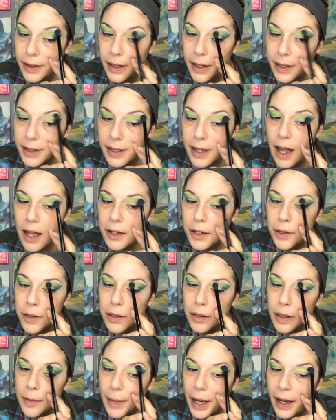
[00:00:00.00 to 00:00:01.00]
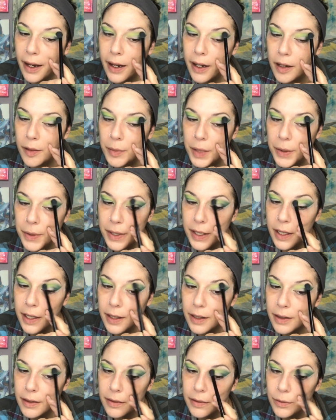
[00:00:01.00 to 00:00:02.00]
it's not usually my kind of music,
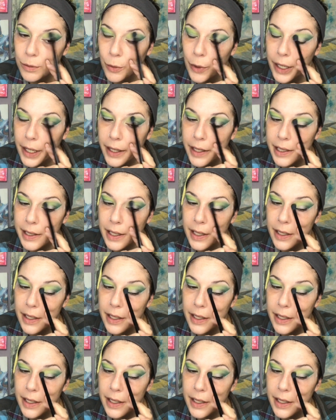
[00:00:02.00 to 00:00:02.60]
what his